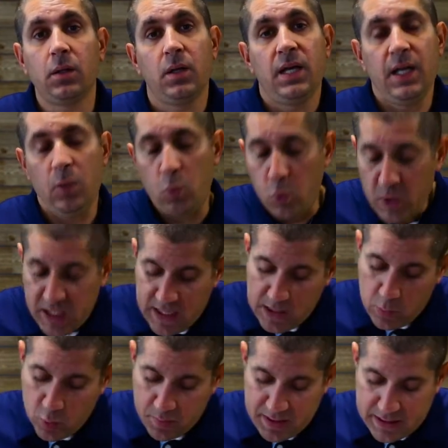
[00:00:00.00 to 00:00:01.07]
and we
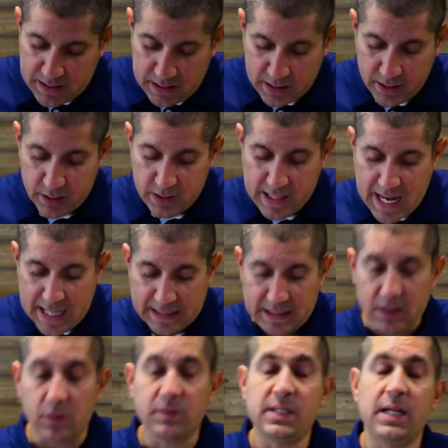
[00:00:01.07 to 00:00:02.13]
will be declared not
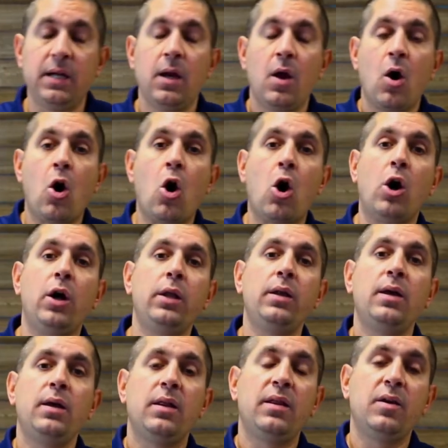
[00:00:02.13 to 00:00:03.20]
guilty
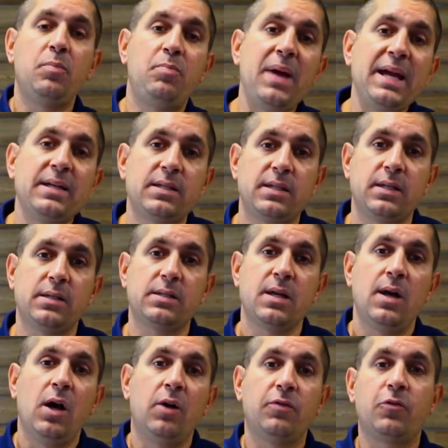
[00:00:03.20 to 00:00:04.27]
on the basis
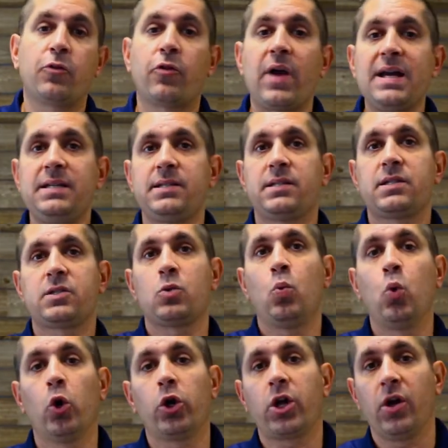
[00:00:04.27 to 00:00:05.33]
of Christ's
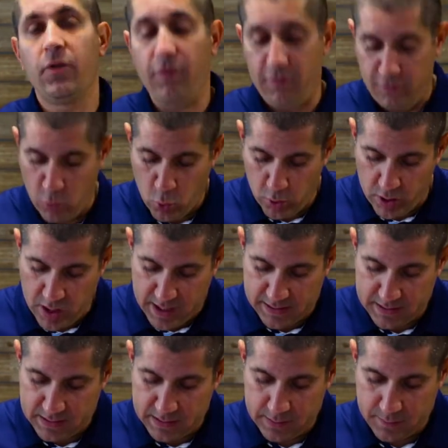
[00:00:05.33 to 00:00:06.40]
work for
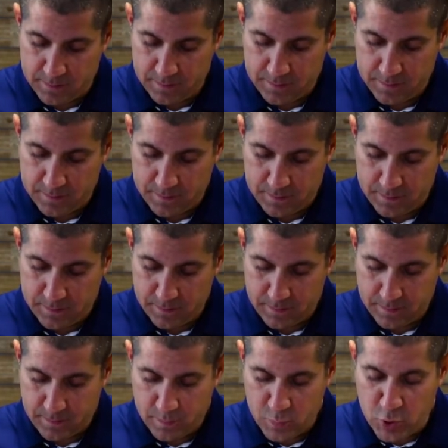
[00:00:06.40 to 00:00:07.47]
us.
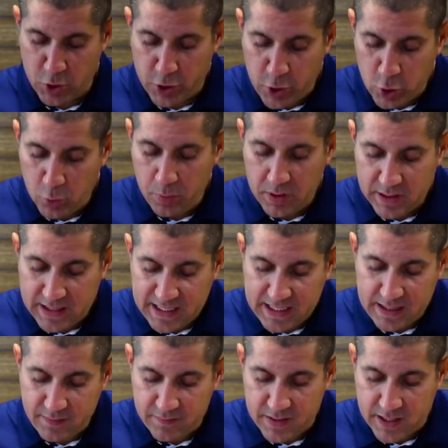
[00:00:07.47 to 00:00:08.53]
Do you
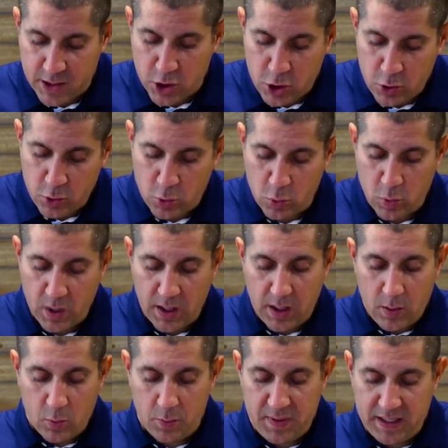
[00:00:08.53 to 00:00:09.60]
believe that you
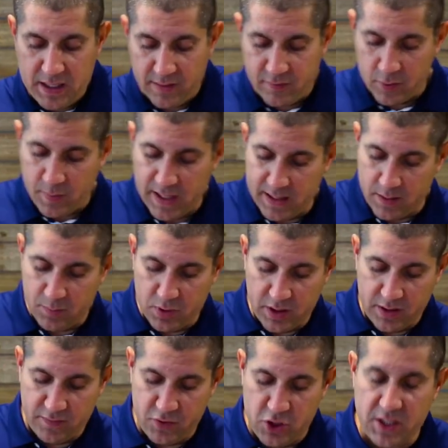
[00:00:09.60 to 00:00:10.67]
will be covered by the
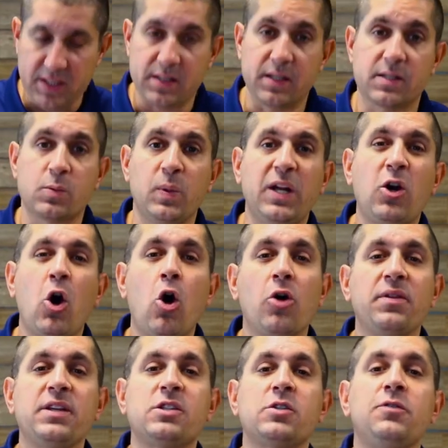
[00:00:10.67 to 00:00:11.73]
blood of Jesus? We call
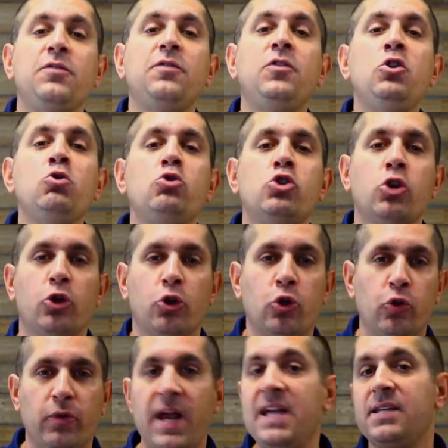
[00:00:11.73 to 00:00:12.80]
this future
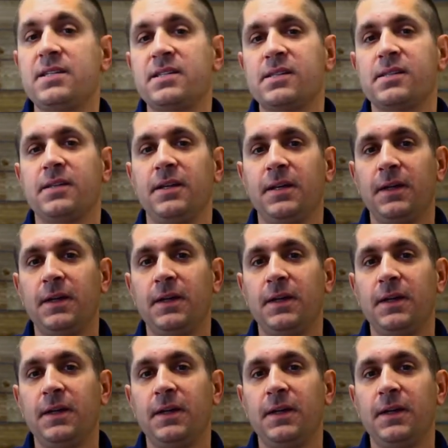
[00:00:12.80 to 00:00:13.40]
grace.